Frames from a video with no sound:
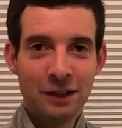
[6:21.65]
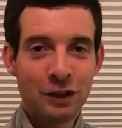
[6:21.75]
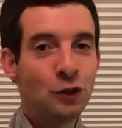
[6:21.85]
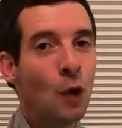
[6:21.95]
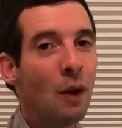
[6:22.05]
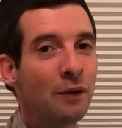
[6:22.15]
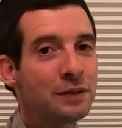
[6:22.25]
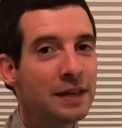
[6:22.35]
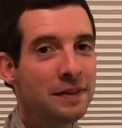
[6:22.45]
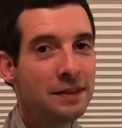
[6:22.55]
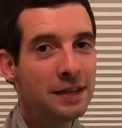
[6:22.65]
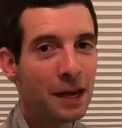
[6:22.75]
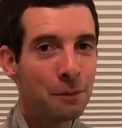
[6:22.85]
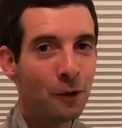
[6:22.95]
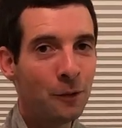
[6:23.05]
You know how to set the
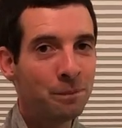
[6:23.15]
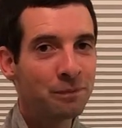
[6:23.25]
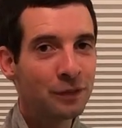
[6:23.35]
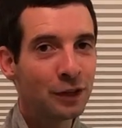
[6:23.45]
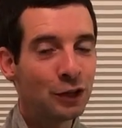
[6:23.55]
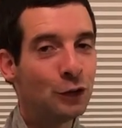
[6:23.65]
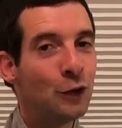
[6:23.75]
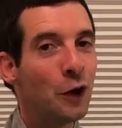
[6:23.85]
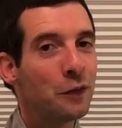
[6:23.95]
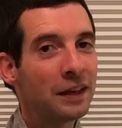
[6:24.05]
table. You know